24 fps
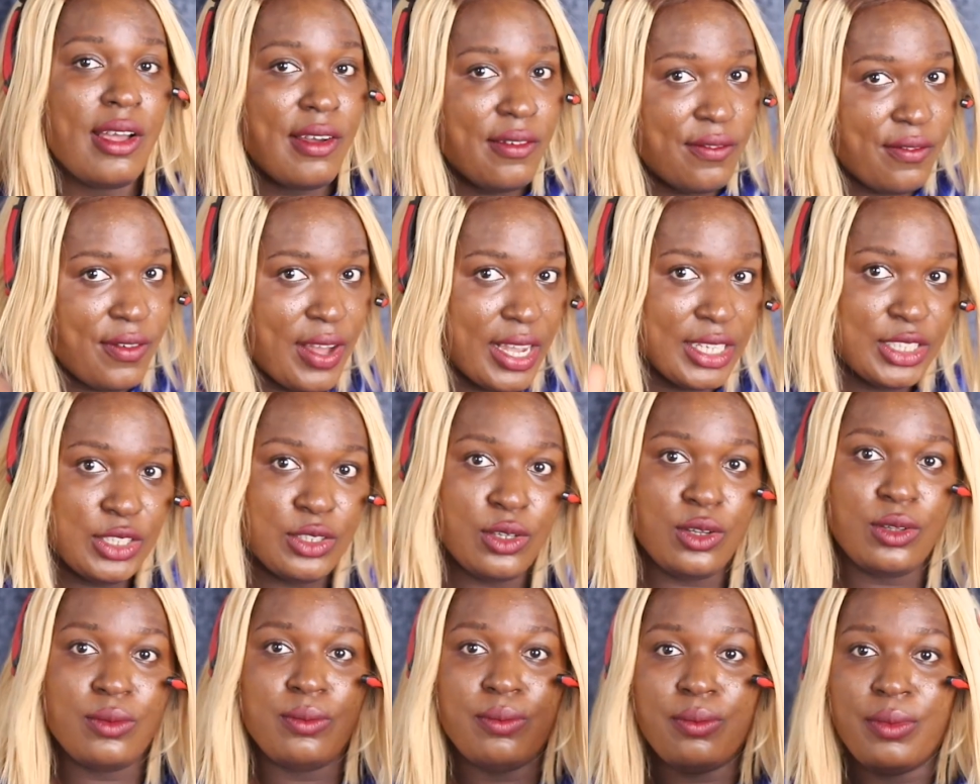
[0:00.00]

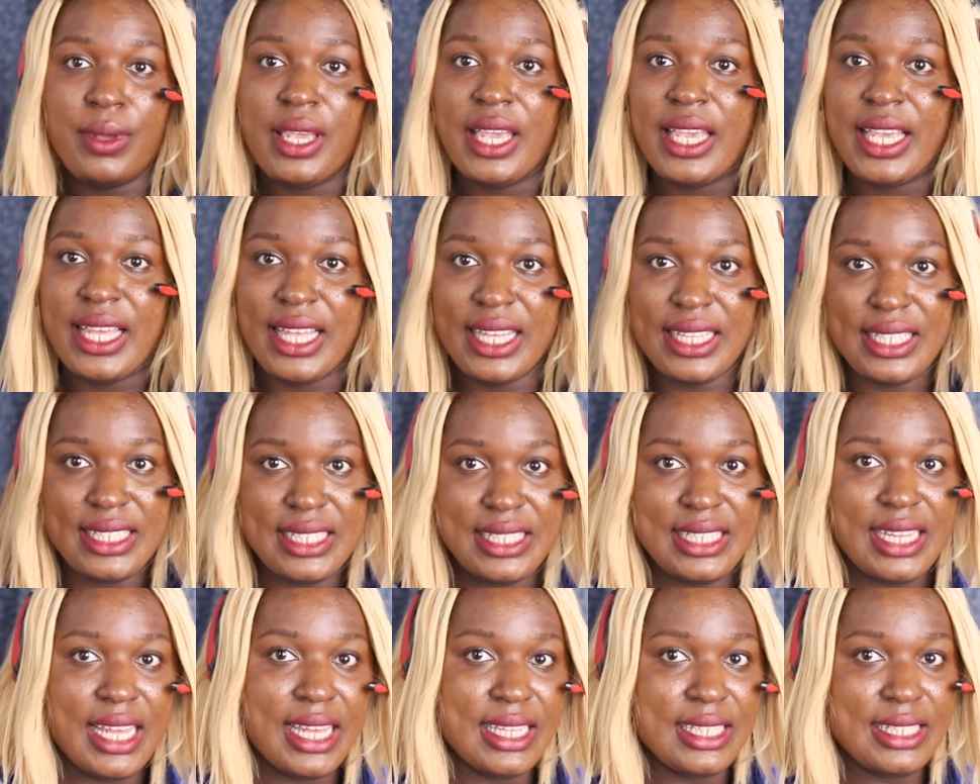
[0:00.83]
Fashion make
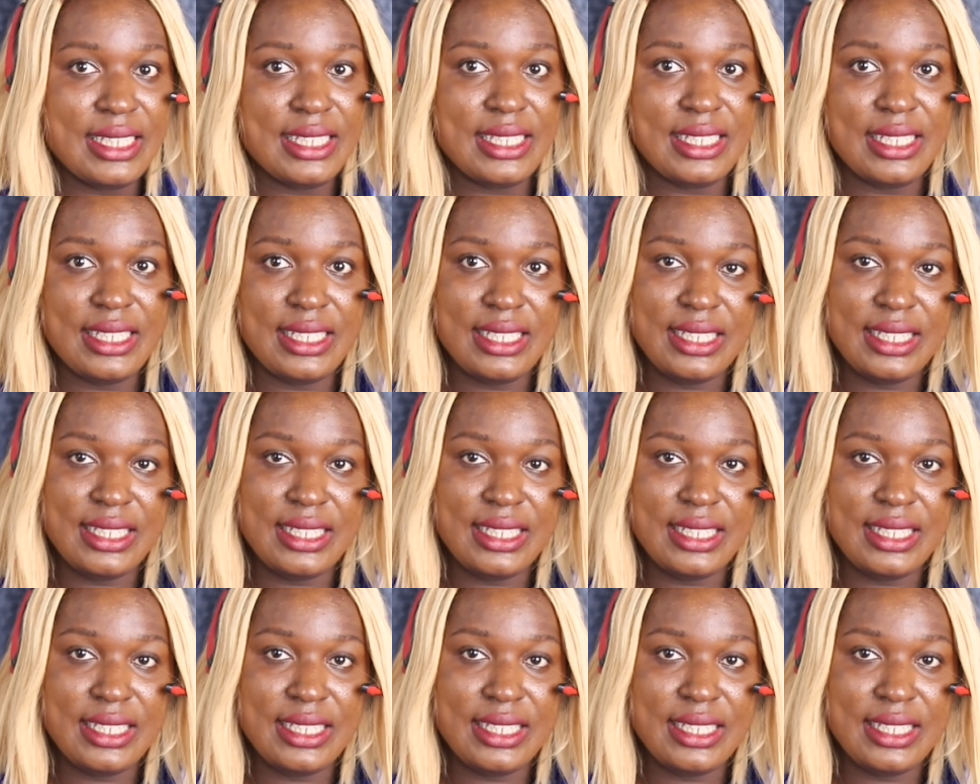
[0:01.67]
sense.